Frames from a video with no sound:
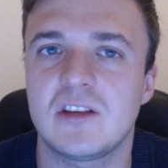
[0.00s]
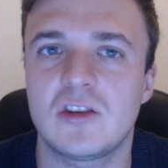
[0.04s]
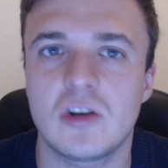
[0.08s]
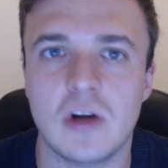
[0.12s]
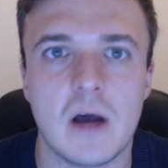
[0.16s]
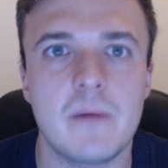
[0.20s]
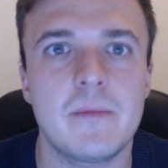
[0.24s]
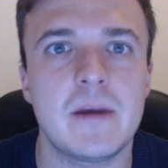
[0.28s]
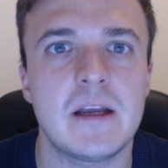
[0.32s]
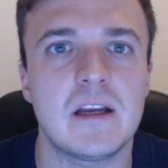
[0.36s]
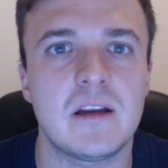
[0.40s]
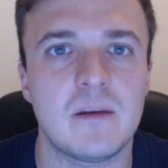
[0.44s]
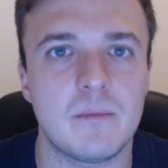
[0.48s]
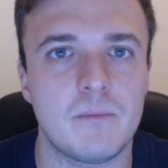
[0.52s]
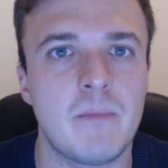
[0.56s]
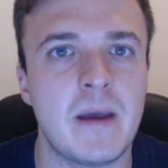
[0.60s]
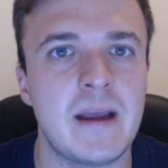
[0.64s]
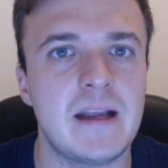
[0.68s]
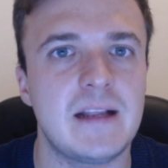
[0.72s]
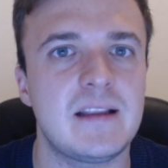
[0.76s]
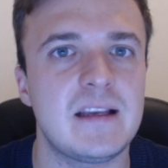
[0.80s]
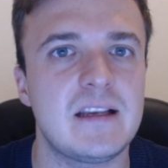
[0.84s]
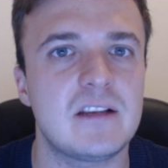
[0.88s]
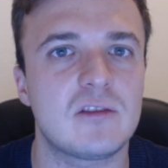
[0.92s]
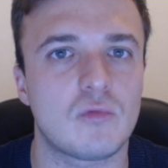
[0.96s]
Do you know what I mean? You
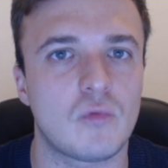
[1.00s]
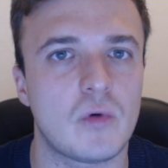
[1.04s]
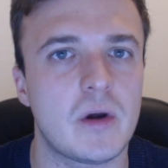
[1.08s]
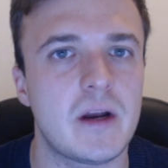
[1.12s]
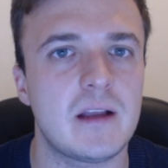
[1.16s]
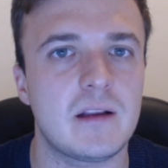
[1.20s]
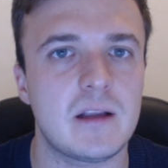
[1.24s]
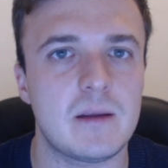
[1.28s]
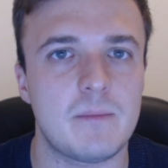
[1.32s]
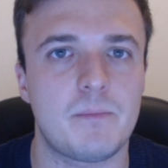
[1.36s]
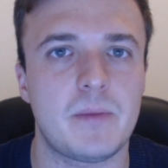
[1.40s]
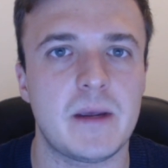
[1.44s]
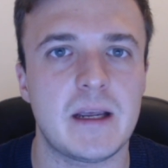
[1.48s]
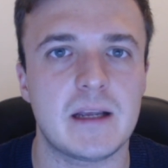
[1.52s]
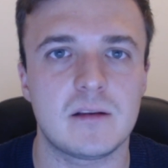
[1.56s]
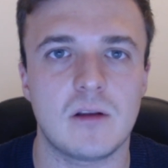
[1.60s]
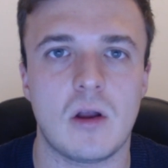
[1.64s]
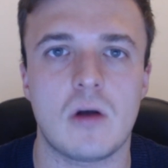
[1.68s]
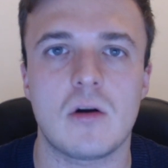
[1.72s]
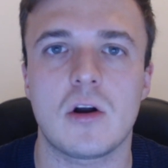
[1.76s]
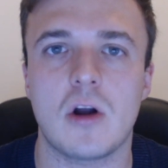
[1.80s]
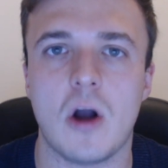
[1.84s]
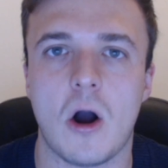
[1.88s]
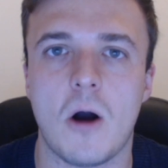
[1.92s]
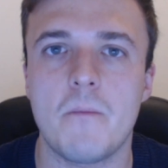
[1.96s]
make these really big,
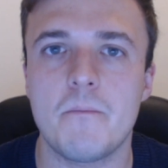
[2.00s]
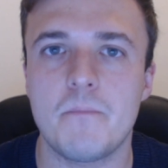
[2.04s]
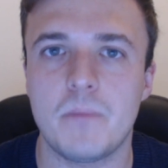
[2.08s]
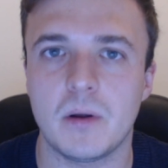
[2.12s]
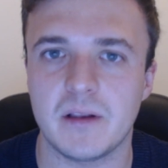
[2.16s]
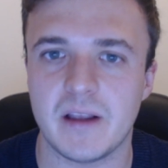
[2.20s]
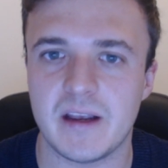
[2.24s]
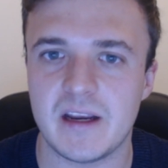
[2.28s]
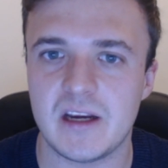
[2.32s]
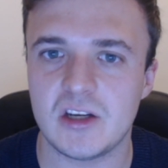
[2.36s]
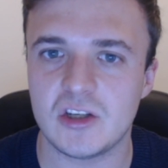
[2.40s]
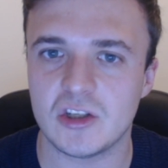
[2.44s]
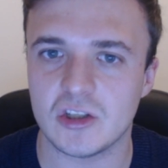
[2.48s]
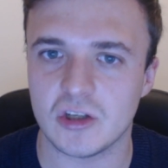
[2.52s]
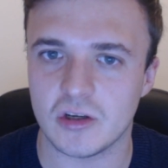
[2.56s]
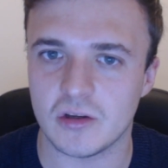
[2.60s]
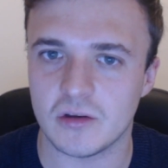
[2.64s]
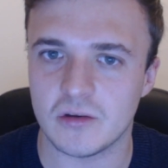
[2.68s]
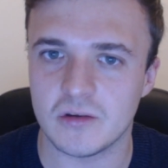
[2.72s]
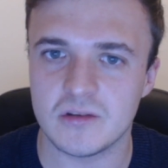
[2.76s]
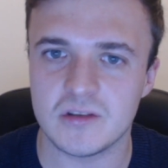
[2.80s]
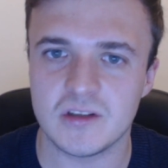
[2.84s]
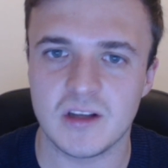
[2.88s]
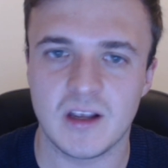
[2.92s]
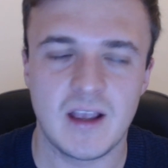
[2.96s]
long
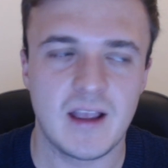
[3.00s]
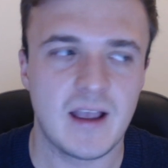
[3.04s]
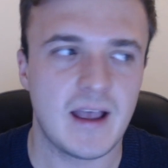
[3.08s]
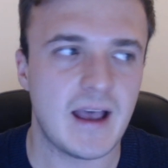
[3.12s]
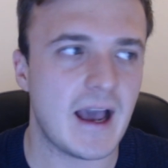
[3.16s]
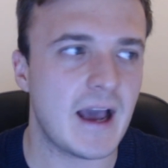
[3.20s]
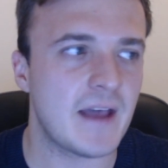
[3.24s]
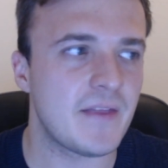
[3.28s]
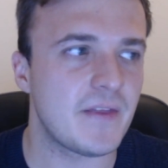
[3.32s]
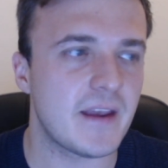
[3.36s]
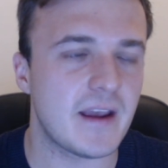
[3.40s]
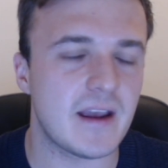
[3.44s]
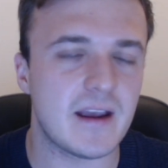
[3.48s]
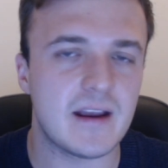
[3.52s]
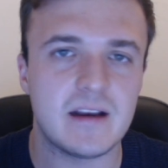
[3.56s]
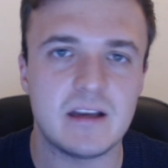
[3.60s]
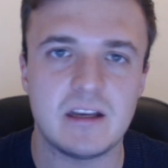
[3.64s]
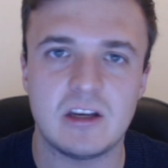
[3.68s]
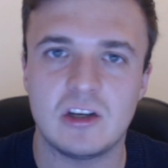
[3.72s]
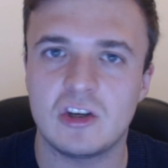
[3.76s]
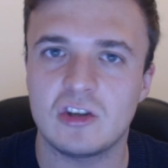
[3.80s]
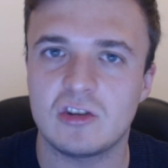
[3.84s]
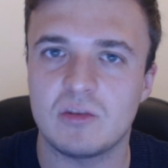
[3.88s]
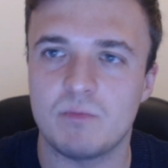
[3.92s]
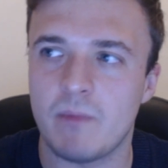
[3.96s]
compilations, and then
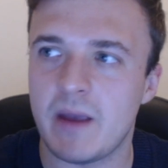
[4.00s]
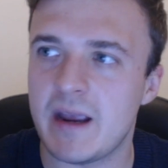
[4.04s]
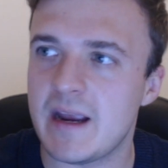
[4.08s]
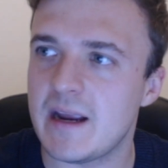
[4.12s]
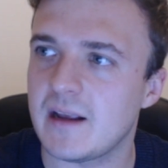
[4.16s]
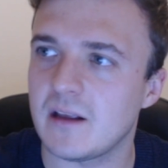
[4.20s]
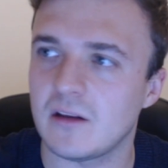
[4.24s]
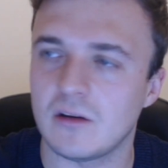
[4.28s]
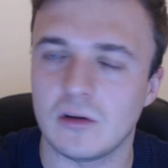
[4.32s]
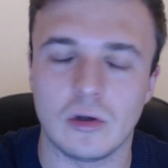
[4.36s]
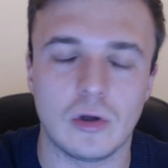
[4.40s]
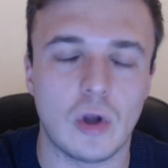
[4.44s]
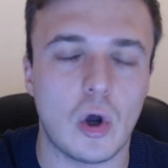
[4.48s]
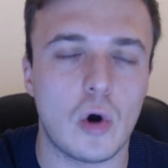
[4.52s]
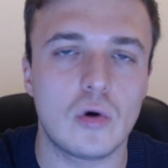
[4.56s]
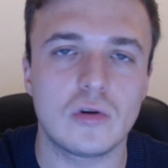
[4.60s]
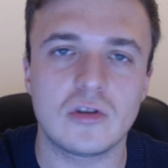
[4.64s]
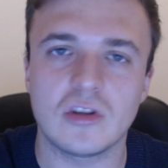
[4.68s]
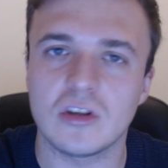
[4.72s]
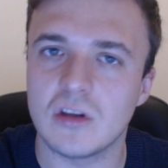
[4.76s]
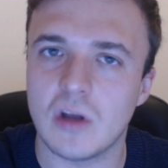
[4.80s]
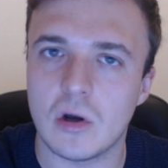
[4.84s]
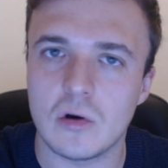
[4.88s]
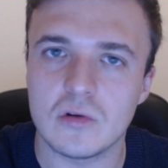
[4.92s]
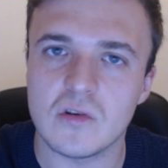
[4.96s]
you just make loads
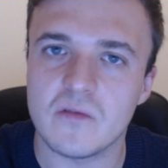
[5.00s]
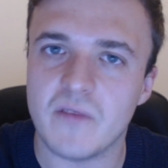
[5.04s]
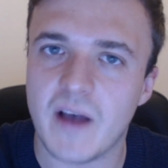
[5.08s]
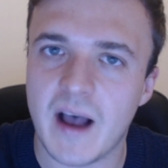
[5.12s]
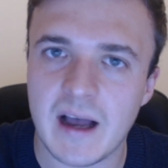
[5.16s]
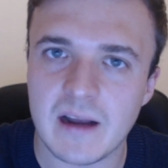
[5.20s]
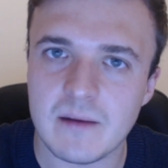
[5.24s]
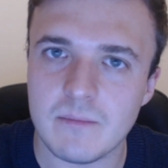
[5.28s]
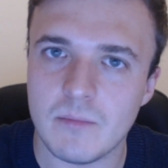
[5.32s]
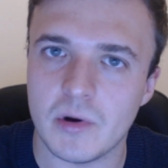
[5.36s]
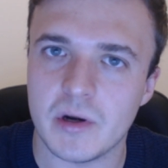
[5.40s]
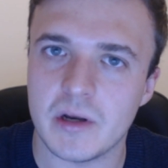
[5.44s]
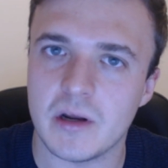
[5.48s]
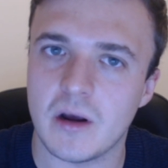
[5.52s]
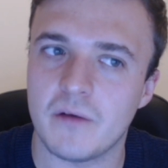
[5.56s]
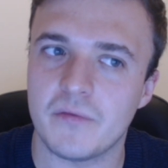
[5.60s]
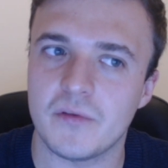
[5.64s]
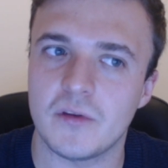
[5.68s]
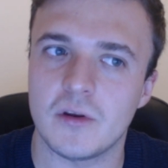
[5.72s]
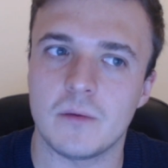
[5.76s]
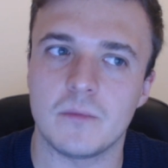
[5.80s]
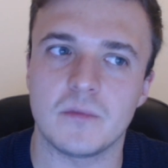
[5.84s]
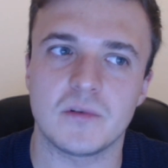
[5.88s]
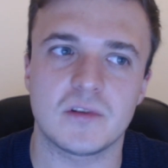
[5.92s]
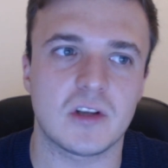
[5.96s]
and loads of ad money off
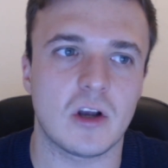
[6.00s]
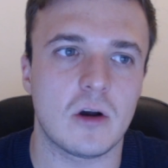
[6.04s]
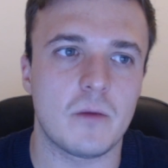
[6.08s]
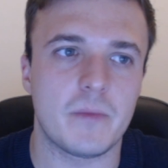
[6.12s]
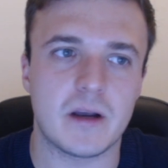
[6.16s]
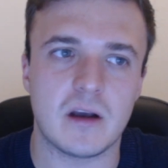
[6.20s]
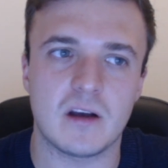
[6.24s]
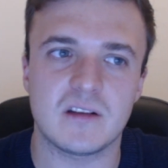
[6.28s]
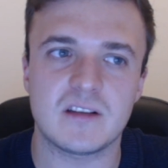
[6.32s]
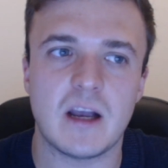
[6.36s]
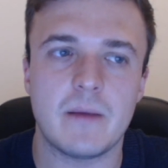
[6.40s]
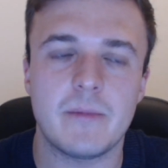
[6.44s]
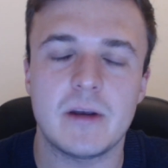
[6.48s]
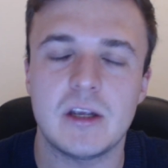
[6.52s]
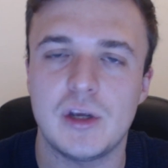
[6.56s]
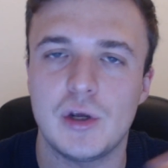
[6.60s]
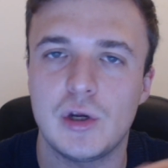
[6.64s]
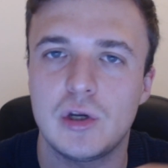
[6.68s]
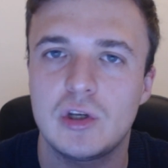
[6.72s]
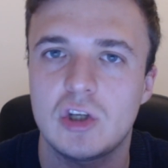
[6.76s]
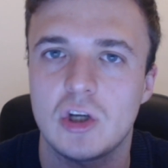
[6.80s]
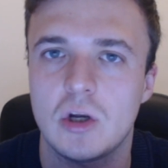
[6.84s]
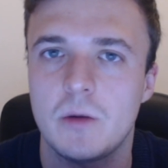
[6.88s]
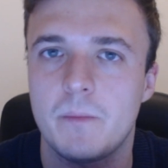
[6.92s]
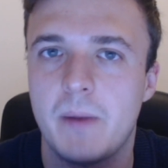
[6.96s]
them. So because I'm a
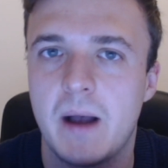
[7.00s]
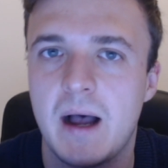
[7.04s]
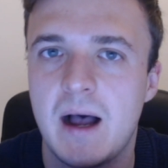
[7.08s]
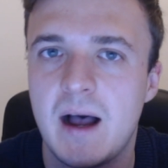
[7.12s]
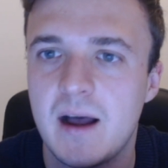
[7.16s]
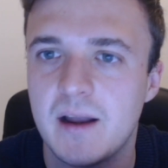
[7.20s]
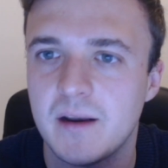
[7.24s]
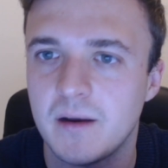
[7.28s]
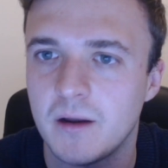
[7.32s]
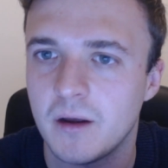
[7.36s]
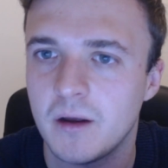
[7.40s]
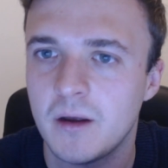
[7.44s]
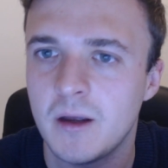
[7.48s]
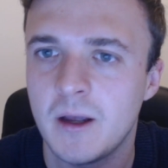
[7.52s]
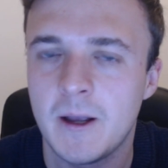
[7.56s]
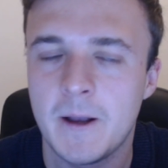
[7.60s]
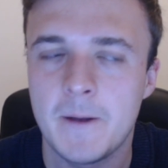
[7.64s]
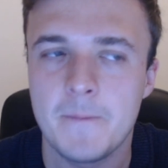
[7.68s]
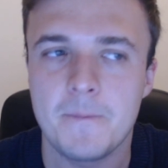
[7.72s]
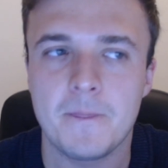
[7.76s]
YouTube partner,